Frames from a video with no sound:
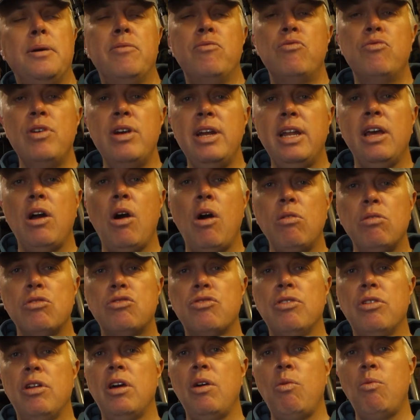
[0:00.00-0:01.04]
really
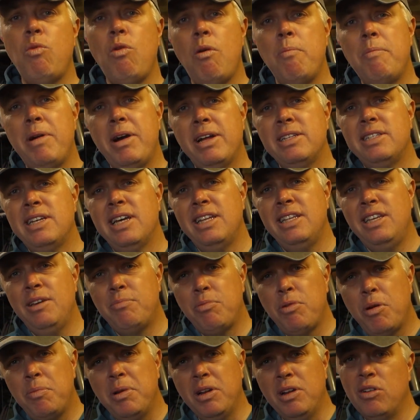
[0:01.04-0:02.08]
ultralight one-man tent, you're
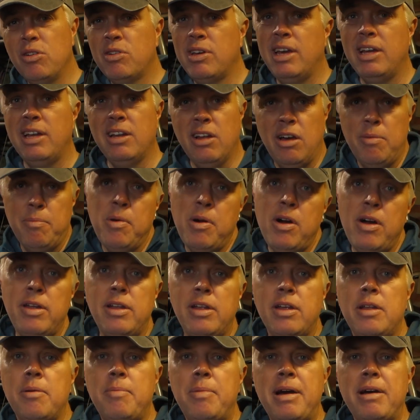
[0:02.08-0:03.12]
probably looking like mine
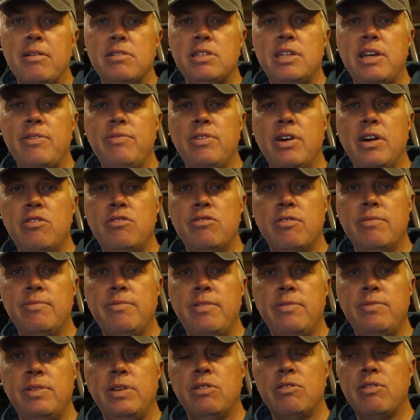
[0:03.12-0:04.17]
at about
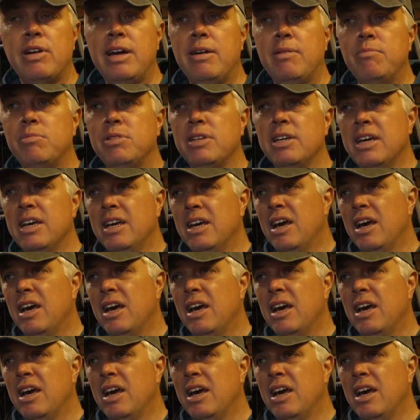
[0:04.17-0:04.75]
750 grams,